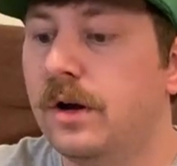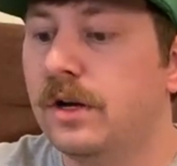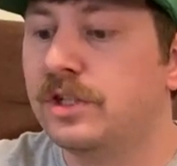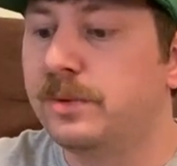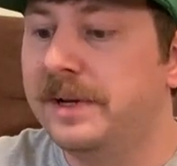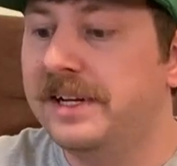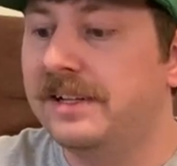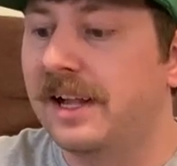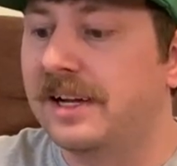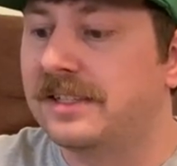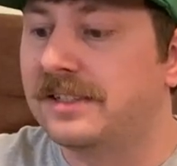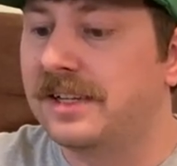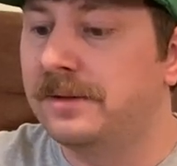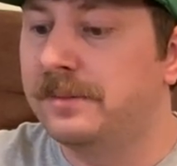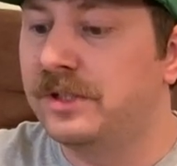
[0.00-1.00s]
sweet
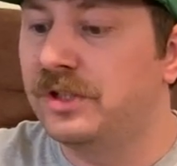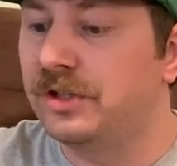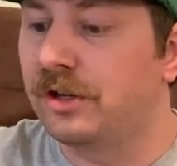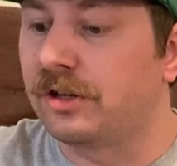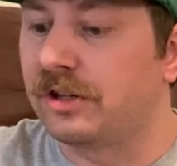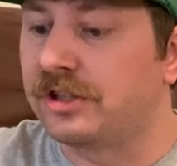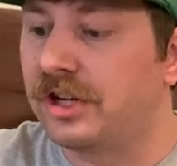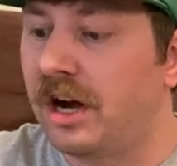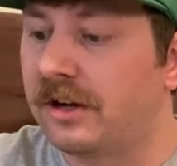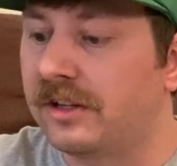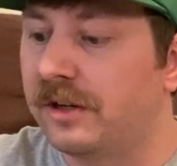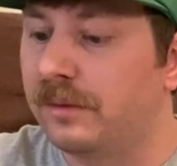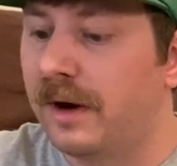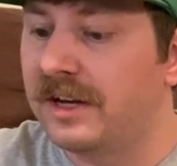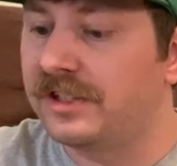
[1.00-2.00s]
glaze, cinnamon sugar,
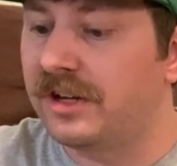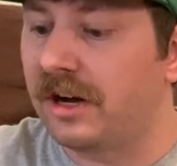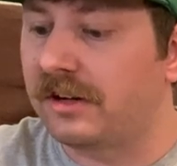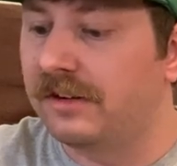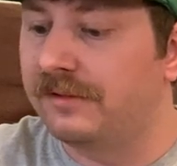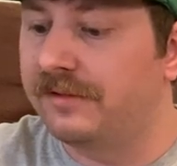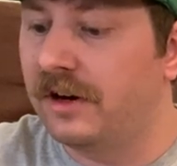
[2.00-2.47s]
chocolate, white chocolate,